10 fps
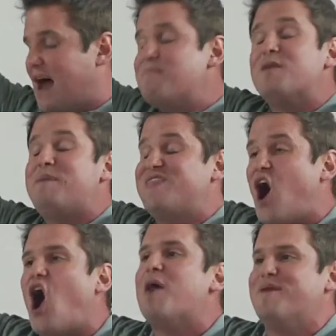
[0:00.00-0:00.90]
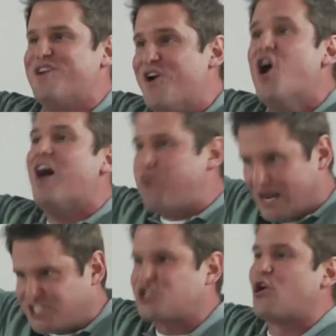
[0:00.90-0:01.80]
I'm going to be the arbiter of
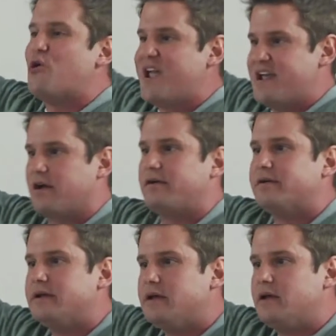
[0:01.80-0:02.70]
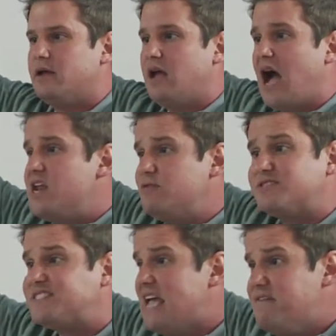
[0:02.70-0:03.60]
what's true here. How do you
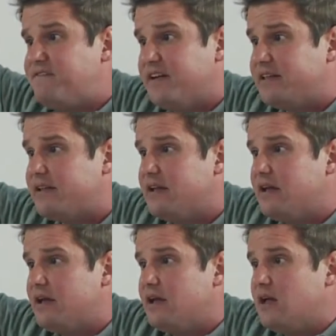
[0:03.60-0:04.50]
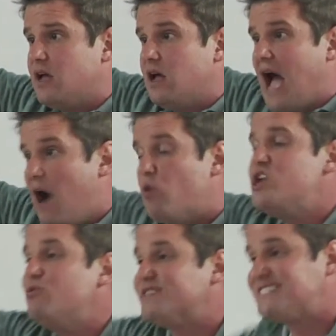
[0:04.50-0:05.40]
receive it? How are
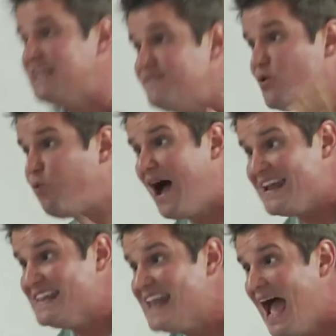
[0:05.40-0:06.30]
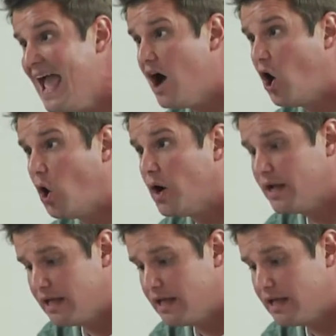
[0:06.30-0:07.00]
you receiving it right now?